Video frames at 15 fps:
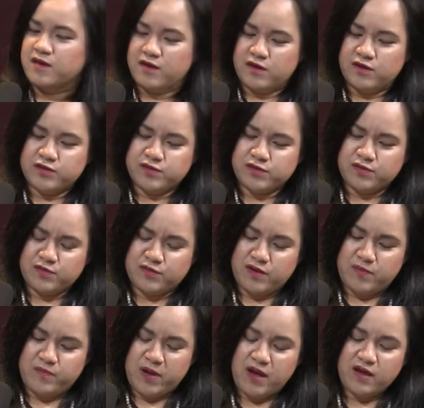So
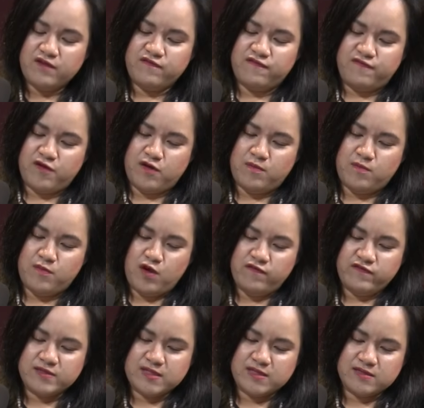apart from
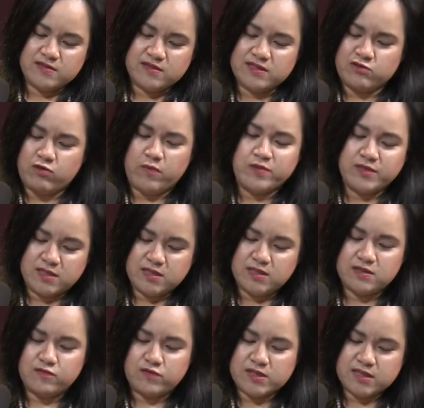obviously the discrepancies
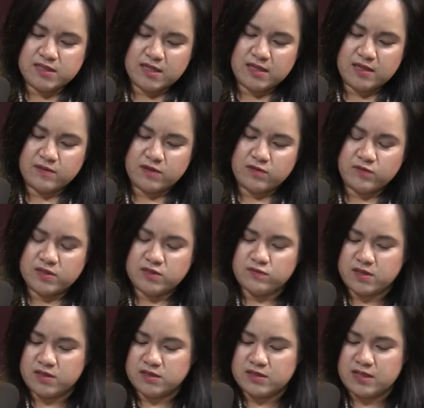that we're seeing,
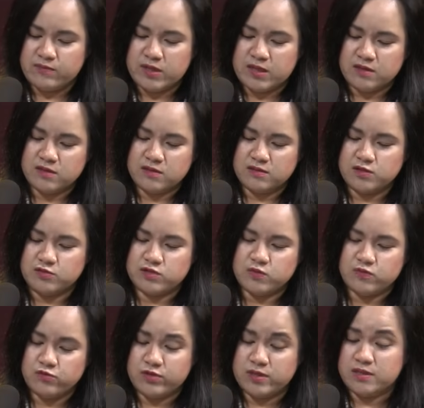between Islamic
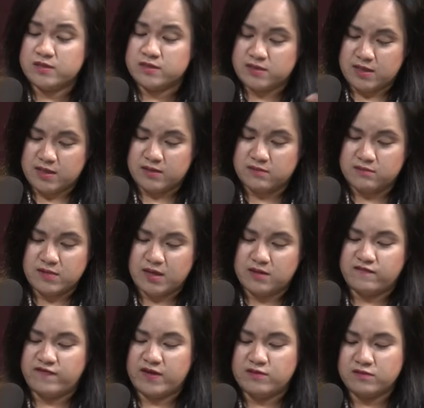jurisprudence
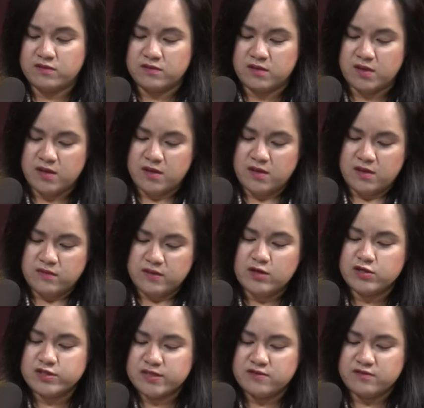and federal the
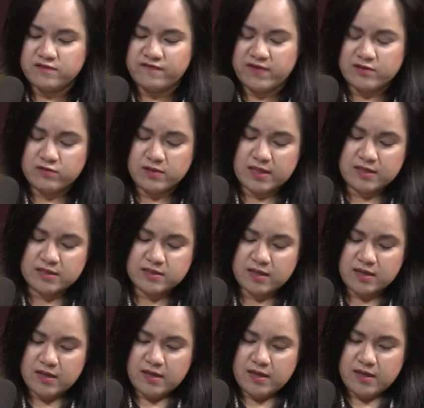laws under the federal list,
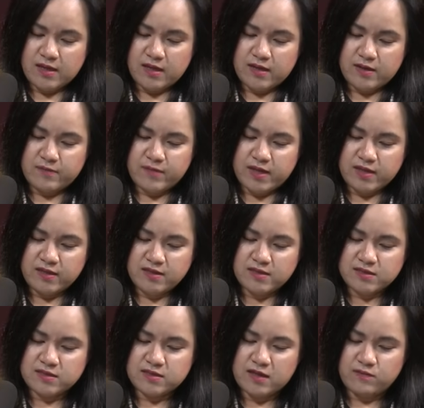I think
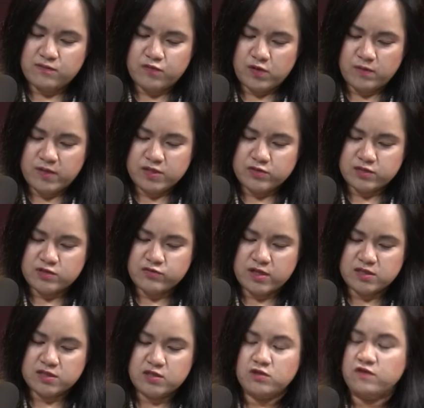it's time probably to
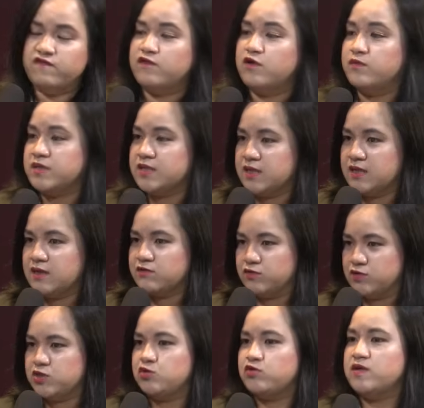address uniformity now,
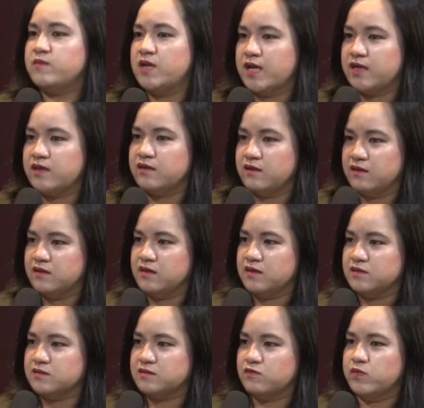to streamline
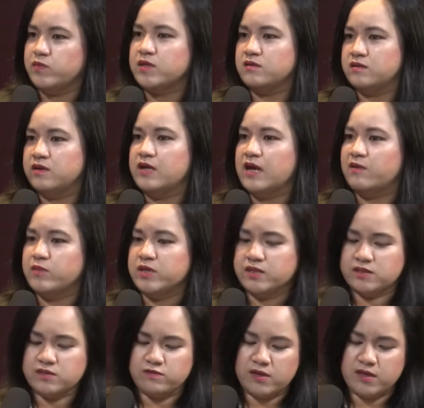these criminal
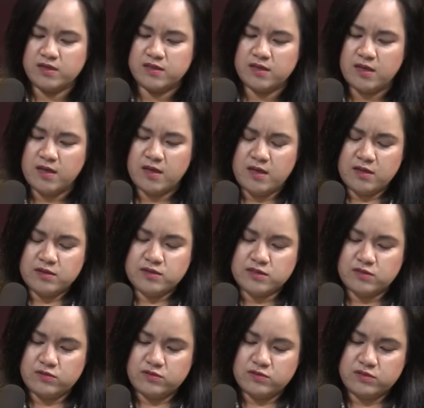enactments, right?
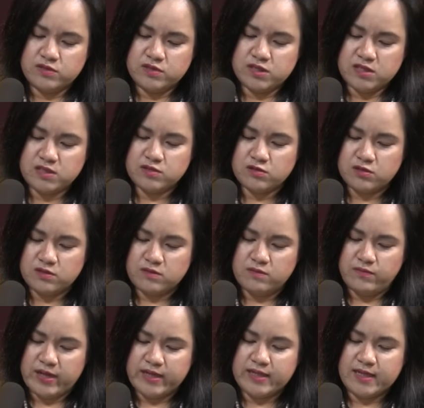So just on
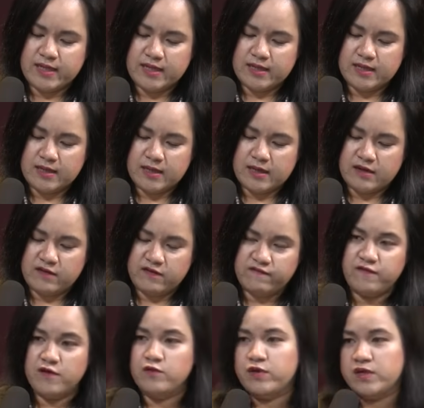Monday,
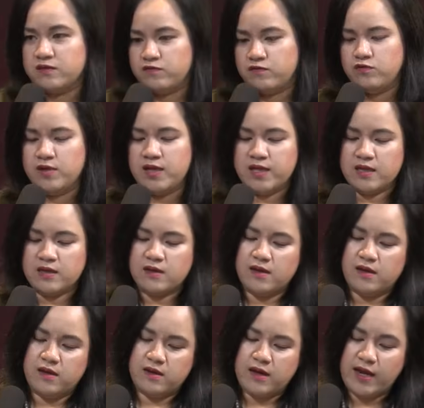following the ruling,
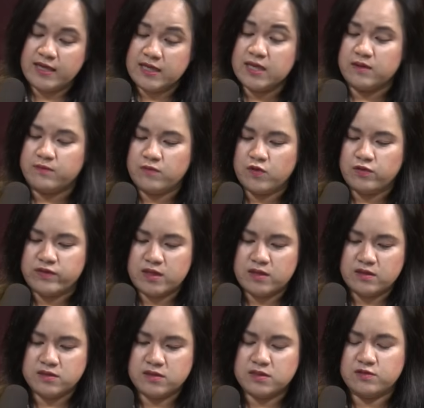IKIM, or the
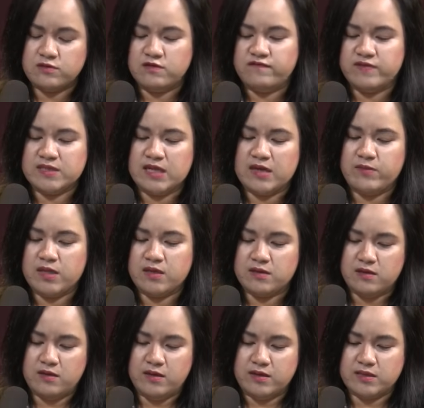Institute of Islamic
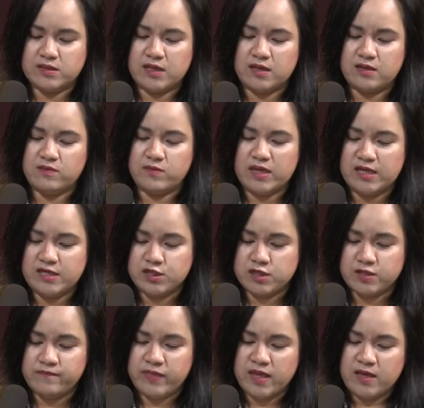Understanding
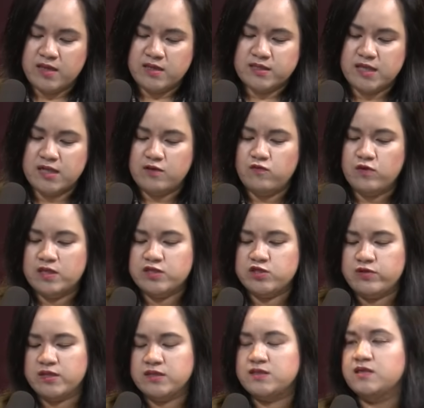Malaysia, said it will
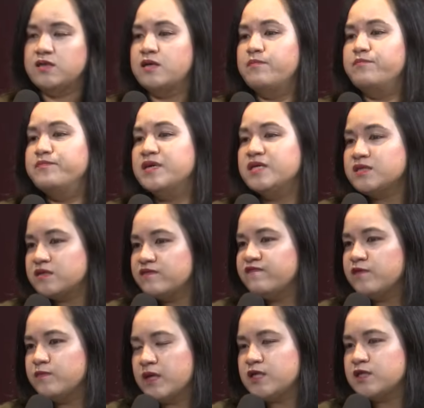address the
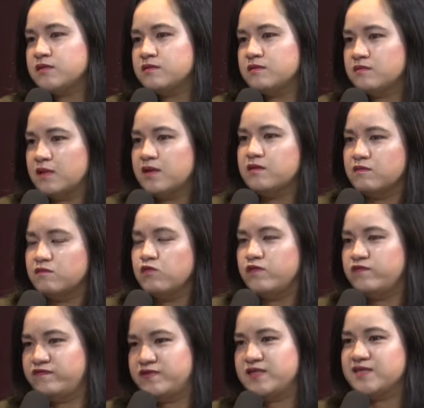misinformation, like what
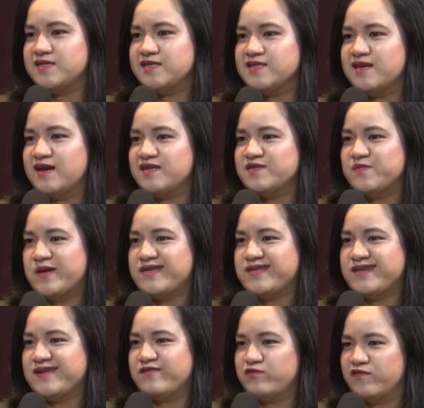we've just discussed,
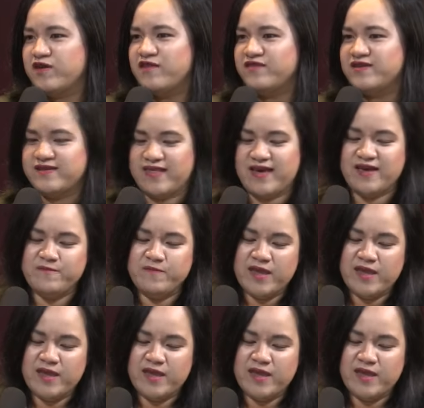basically, we've covered that,